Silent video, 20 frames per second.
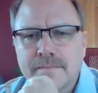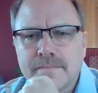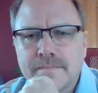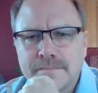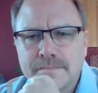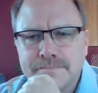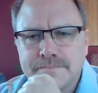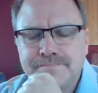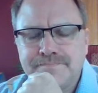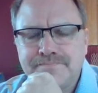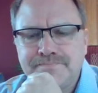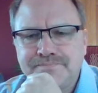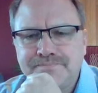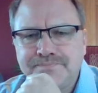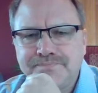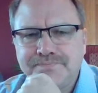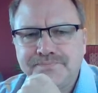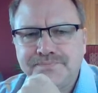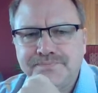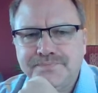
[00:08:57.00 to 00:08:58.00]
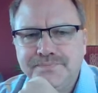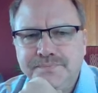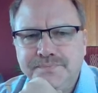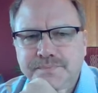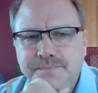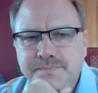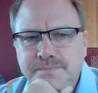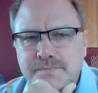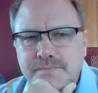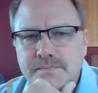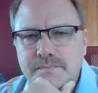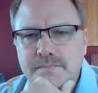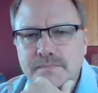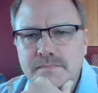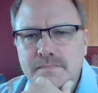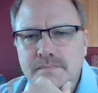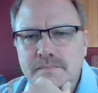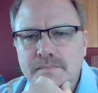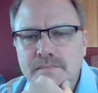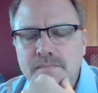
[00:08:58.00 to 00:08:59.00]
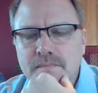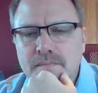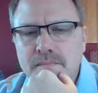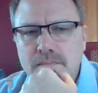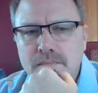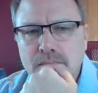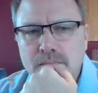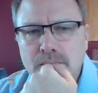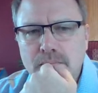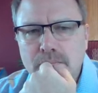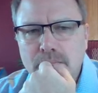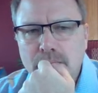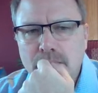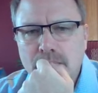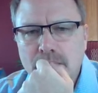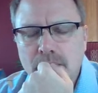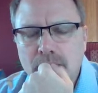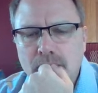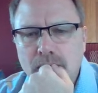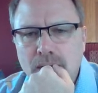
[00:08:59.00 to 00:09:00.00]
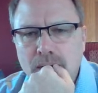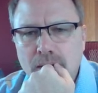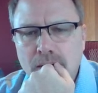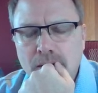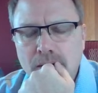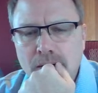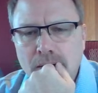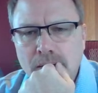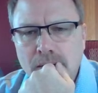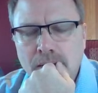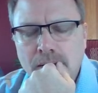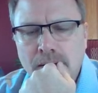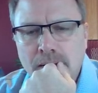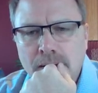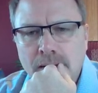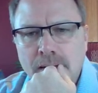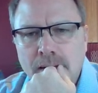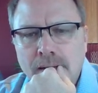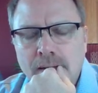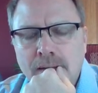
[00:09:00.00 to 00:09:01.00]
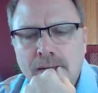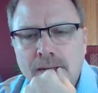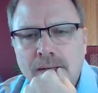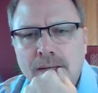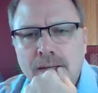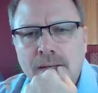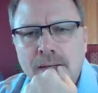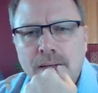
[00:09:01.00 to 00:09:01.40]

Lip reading: No words are spoken by the person on screen.